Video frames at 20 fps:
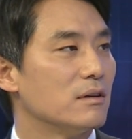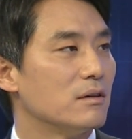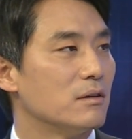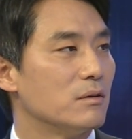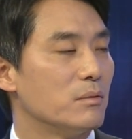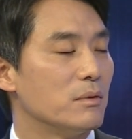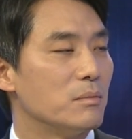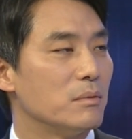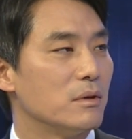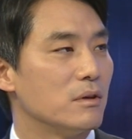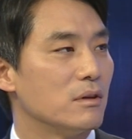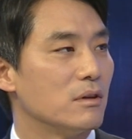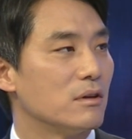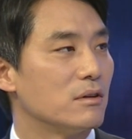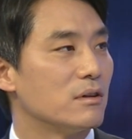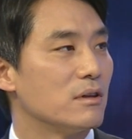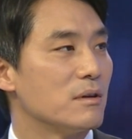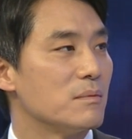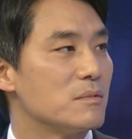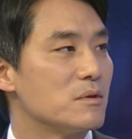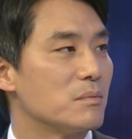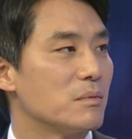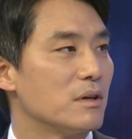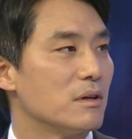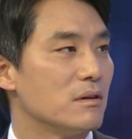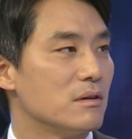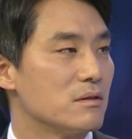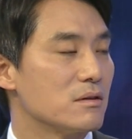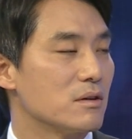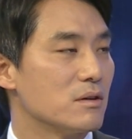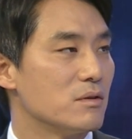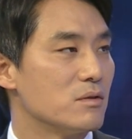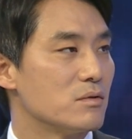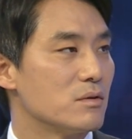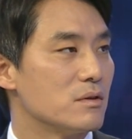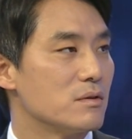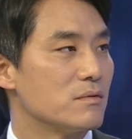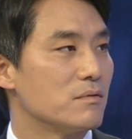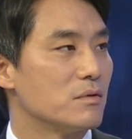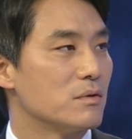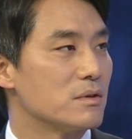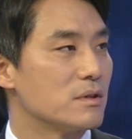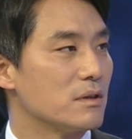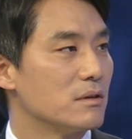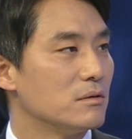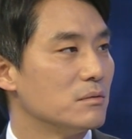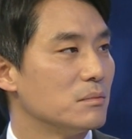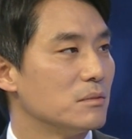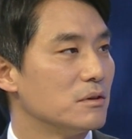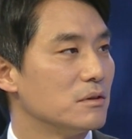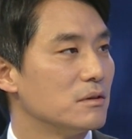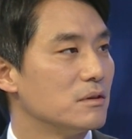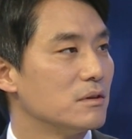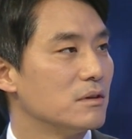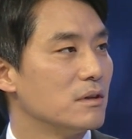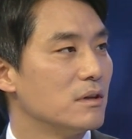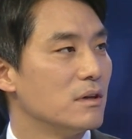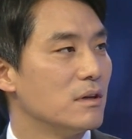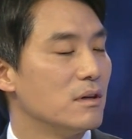the repeated attempts by these countries for settlement.